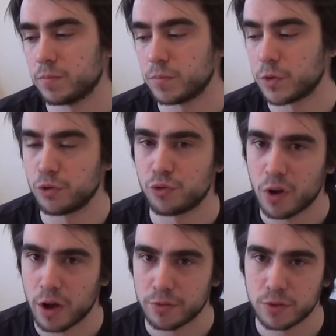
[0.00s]
the
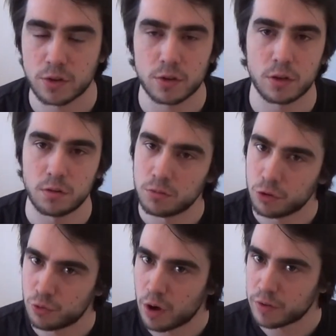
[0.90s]

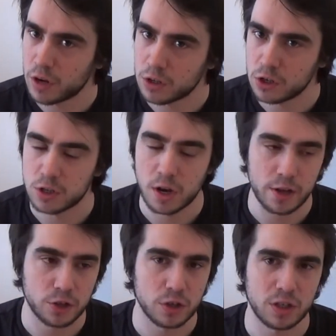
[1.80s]
draft
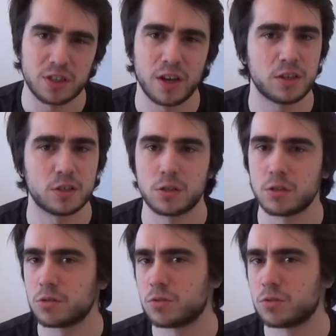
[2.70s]
legislation, it takes